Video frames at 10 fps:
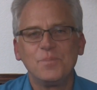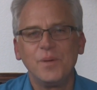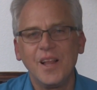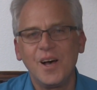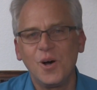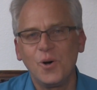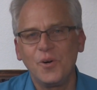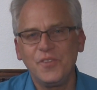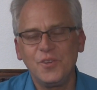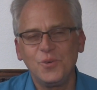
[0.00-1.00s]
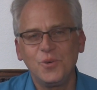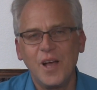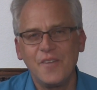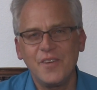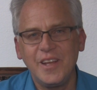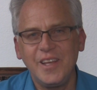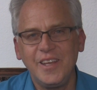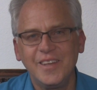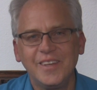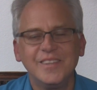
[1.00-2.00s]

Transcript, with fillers: below. If you have any